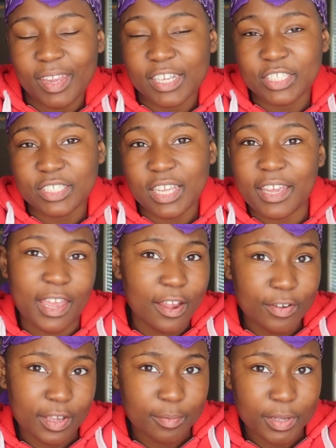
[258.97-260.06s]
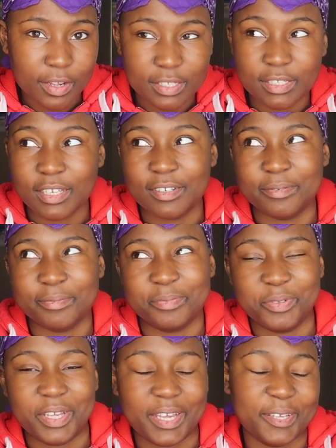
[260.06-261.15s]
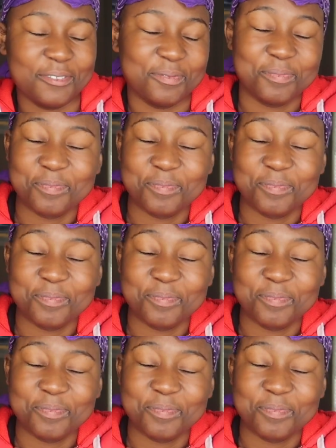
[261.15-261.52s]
And she was like, Erie, come here. I said, okay.